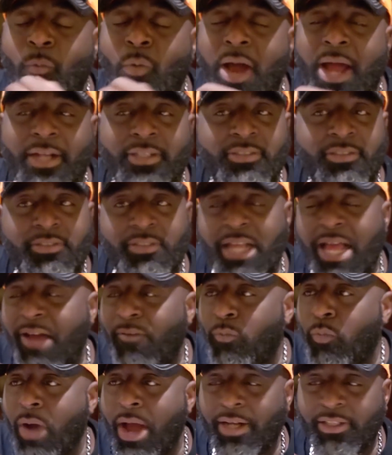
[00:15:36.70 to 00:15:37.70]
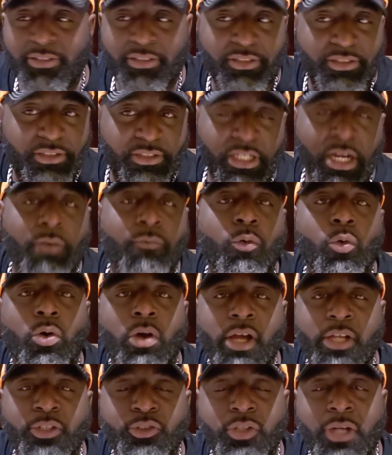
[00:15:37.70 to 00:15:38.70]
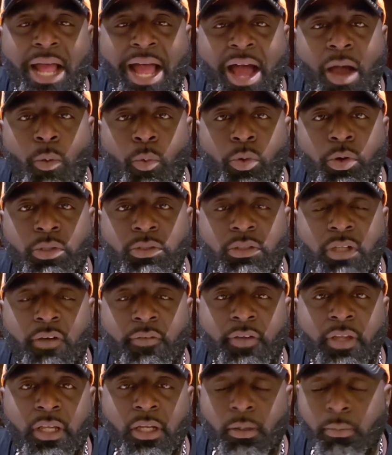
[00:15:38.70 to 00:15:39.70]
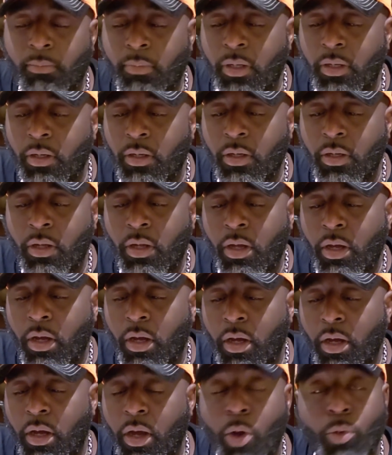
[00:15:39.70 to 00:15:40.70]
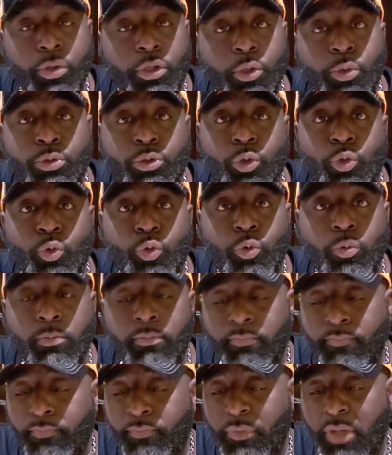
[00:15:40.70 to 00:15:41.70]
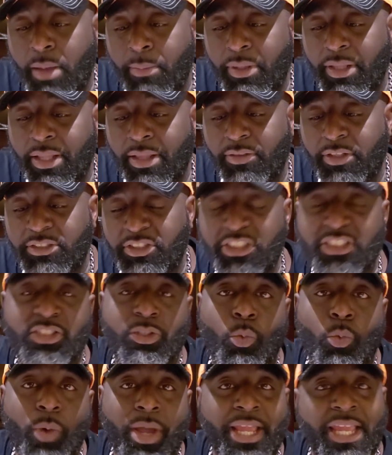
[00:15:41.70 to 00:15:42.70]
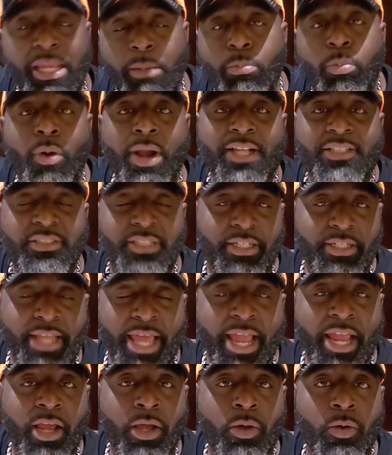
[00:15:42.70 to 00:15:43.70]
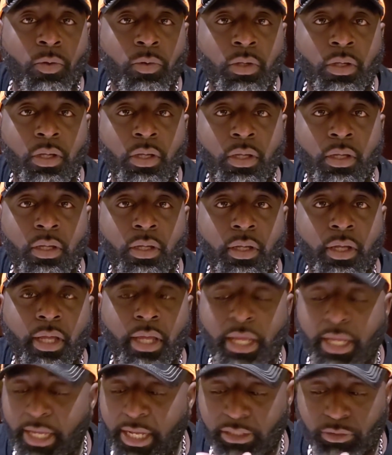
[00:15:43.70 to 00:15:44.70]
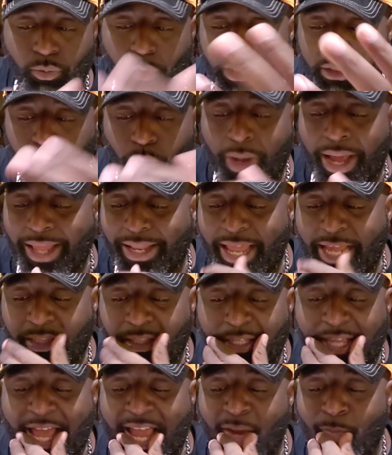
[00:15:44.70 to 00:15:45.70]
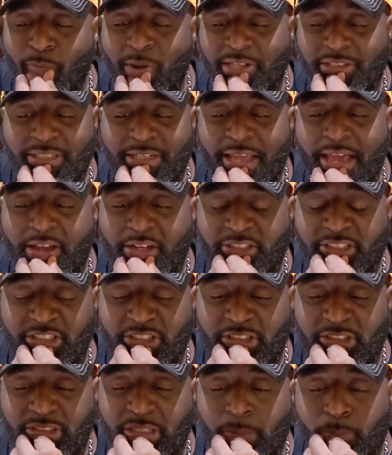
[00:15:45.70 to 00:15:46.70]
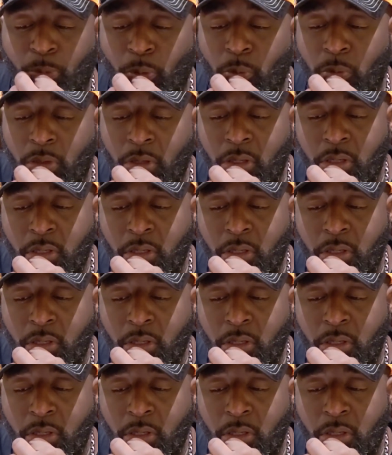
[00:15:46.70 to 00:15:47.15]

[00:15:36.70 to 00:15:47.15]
watched several hundred hours of him on YouTube. I mean, just the way he breaks it down is why I like the guy. He breaks it down in such a simple